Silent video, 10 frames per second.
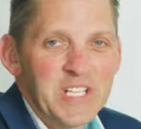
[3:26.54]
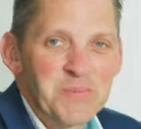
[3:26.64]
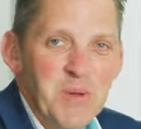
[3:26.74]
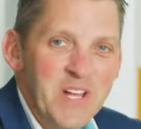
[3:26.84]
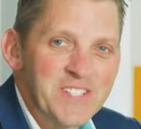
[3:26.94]
to
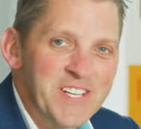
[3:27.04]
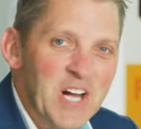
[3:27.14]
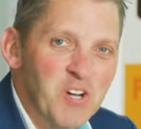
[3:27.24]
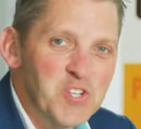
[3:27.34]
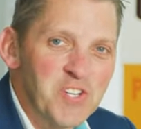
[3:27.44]
experience a
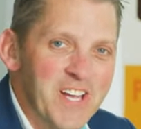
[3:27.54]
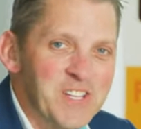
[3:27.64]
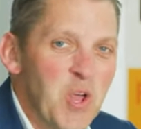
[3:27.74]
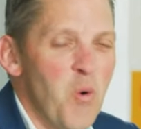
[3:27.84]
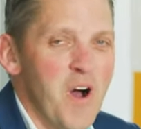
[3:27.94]
culture
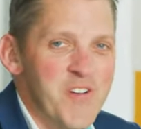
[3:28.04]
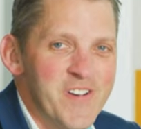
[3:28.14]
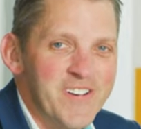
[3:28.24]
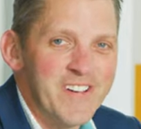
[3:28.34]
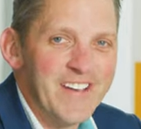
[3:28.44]
like no
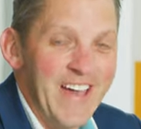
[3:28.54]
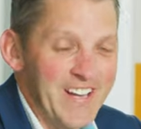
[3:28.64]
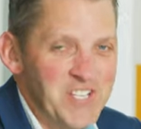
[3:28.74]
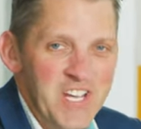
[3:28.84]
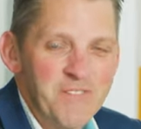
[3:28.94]
other and
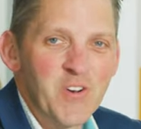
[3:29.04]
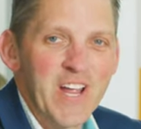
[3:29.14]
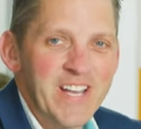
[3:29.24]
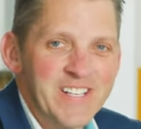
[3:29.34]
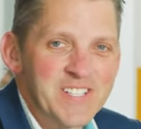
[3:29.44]
achieve
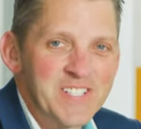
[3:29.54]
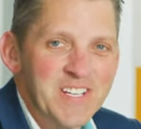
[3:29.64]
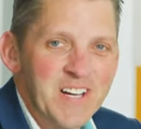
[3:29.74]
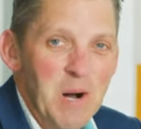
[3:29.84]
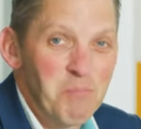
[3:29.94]
greatness,
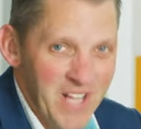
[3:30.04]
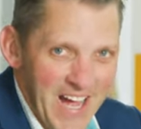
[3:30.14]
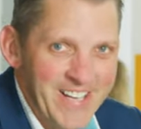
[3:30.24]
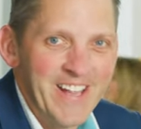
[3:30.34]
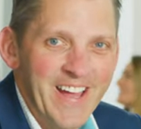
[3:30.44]

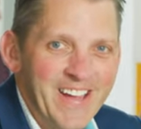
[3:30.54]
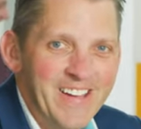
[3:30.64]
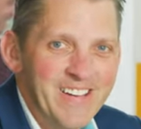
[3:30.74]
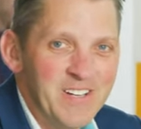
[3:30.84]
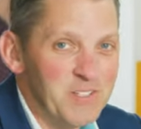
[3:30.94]
apply today.
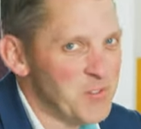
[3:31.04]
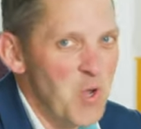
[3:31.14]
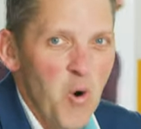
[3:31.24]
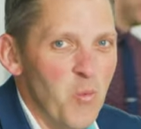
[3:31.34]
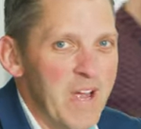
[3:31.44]

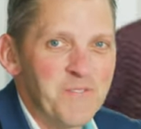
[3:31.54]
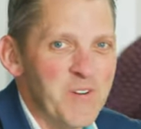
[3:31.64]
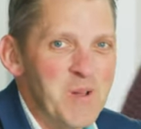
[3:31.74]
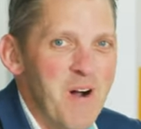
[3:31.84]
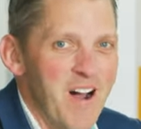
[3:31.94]
Don't wait
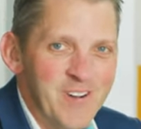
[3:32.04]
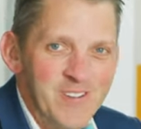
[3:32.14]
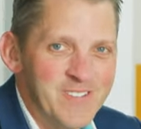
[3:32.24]
for tomorrow.